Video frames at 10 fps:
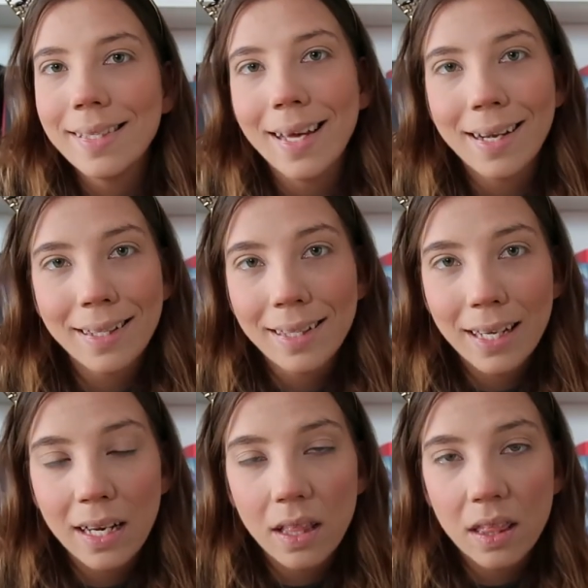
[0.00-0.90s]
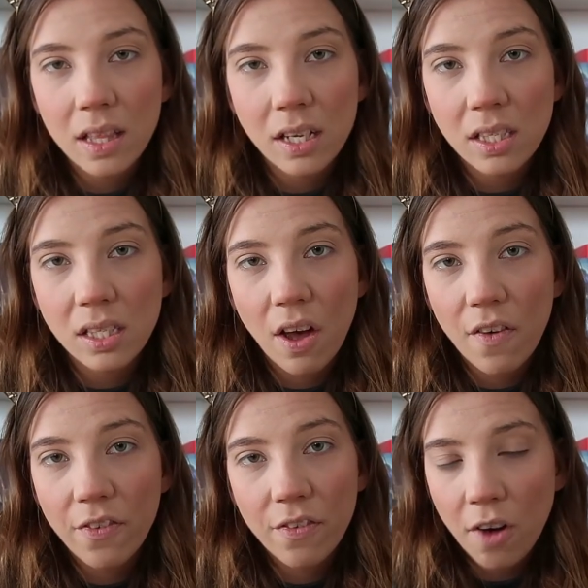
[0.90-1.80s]
suddenly this
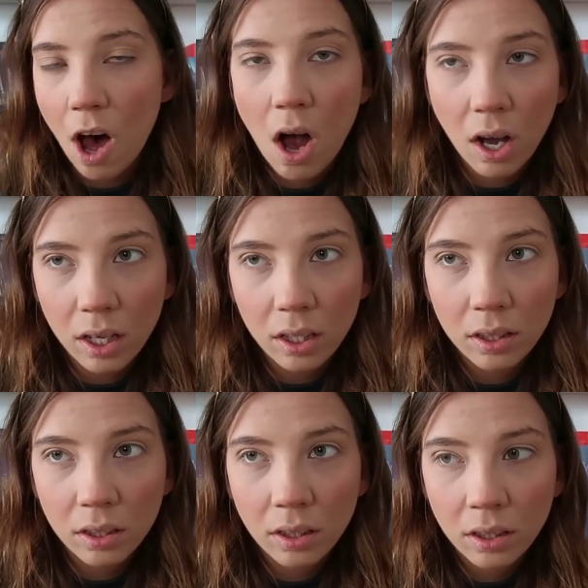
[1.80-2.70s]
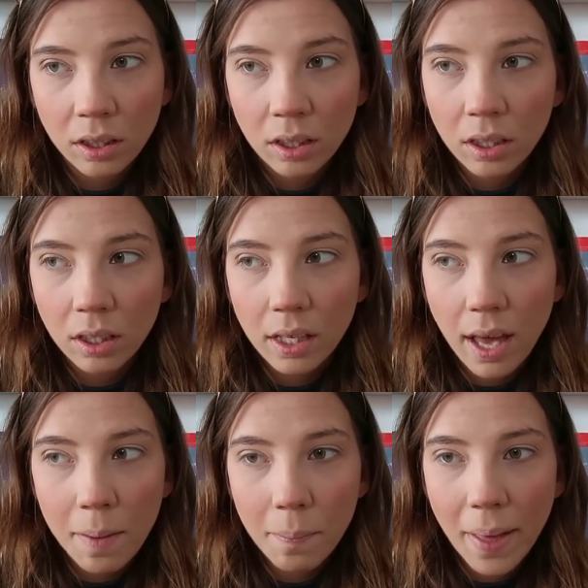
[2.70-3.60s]
fog
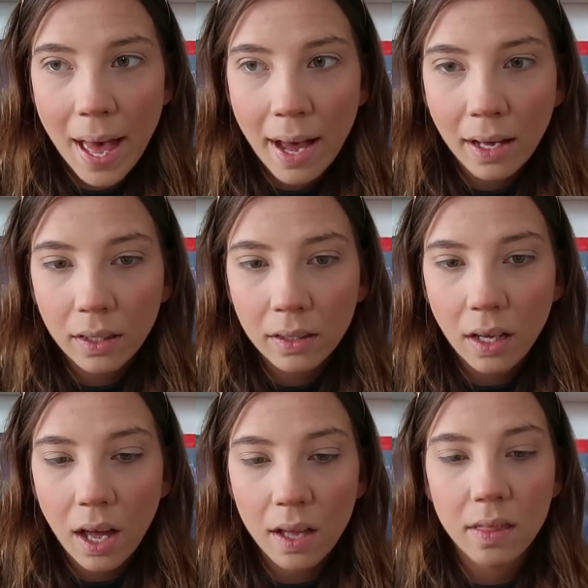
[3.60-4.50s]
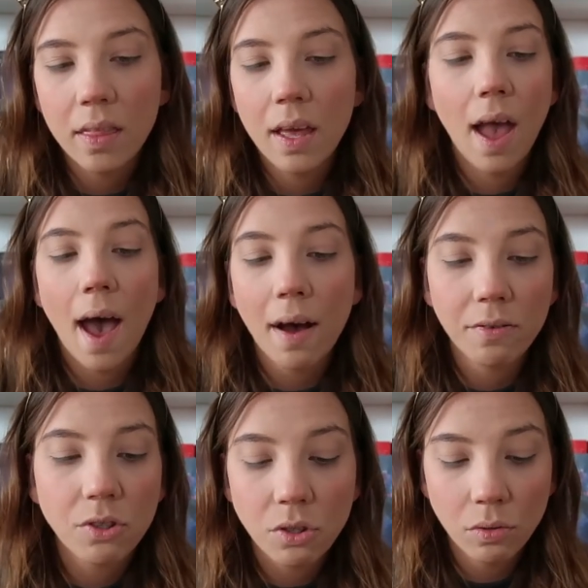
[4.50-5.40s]
came back and they
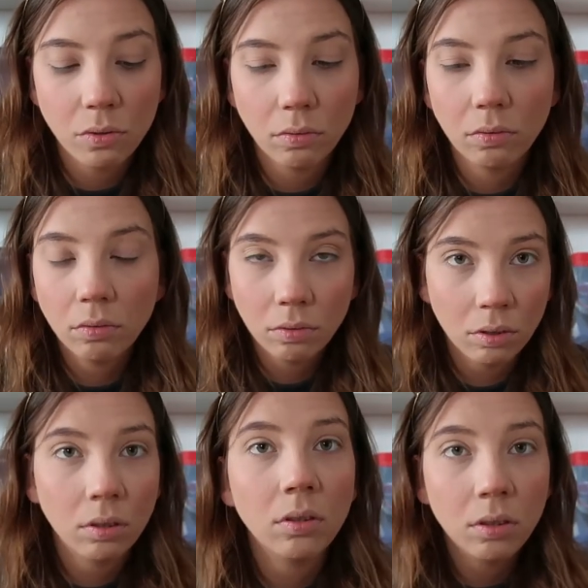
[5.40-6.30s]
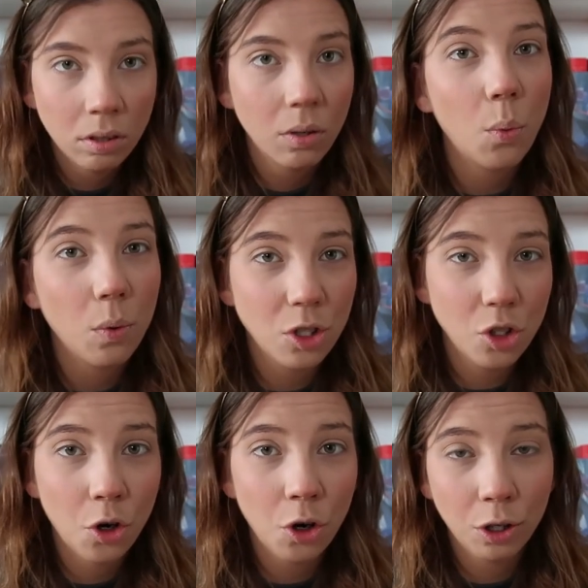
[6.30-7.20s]
have to
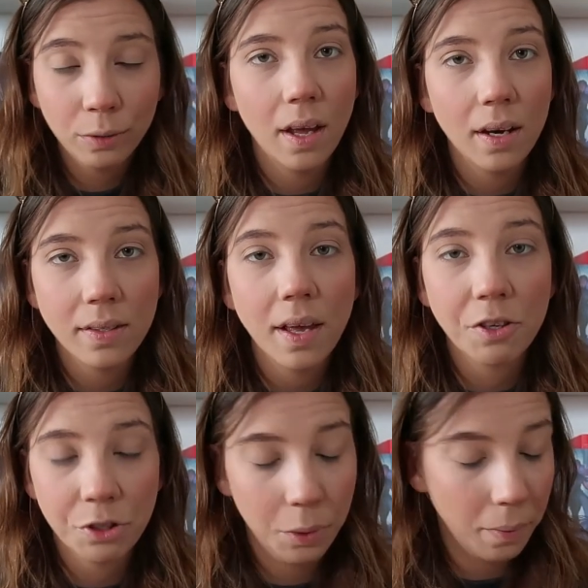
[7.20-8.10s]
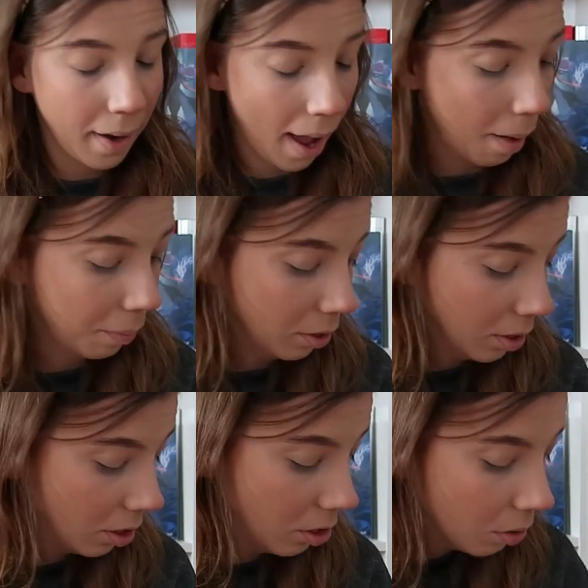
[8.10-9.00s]
return. That is actually what
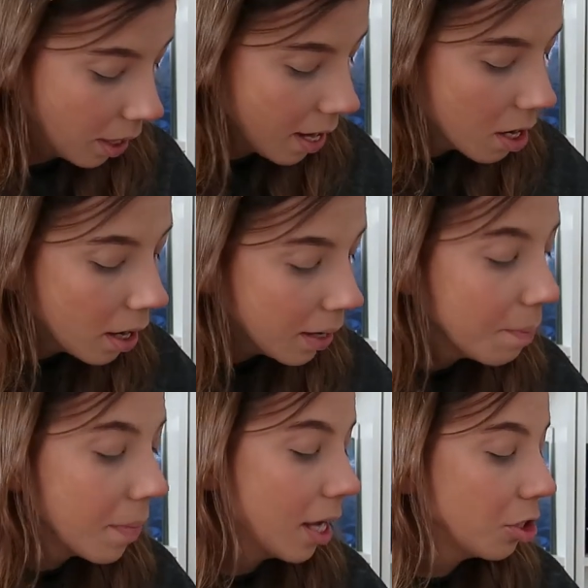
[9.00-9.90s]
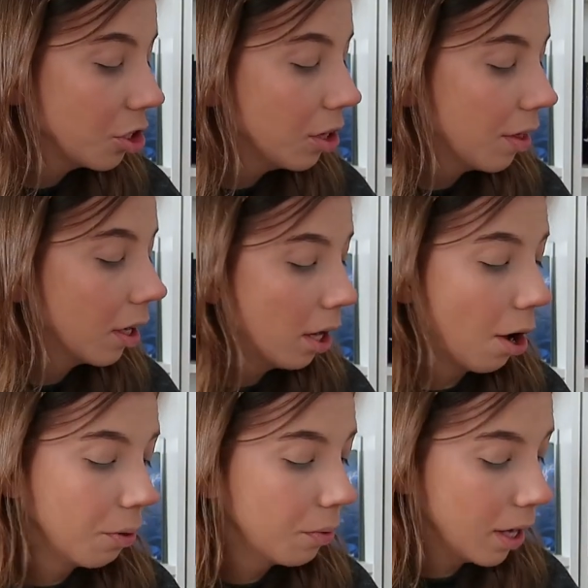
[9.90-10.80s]
happened. You cannot imagine the
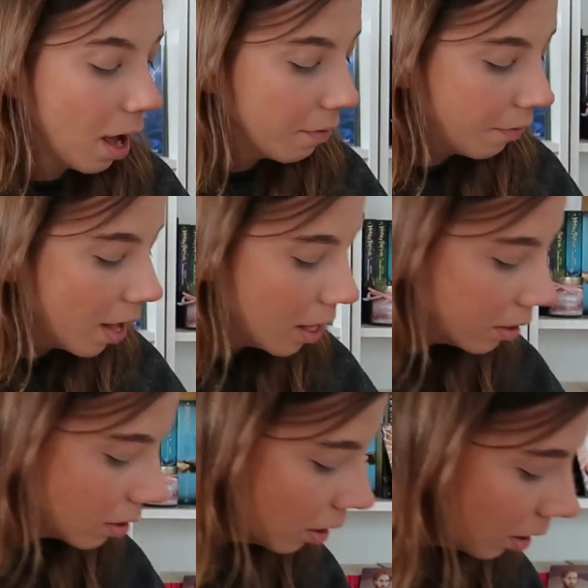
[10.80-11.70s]
clownery I felt.